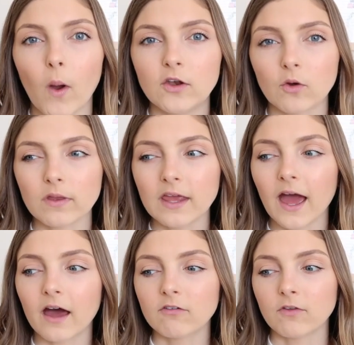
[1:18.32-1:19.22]
I don't really
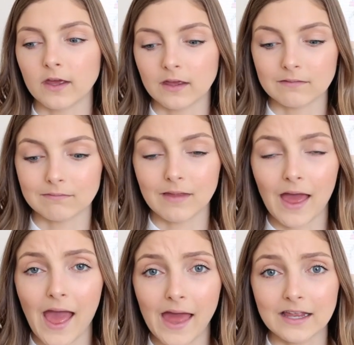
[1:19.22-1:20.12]
have like
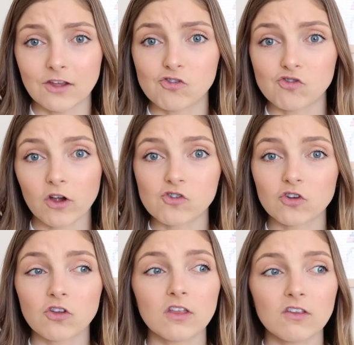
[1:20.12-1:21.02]
any structure
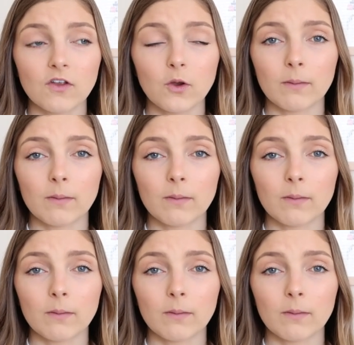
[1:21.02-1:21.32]
to this video.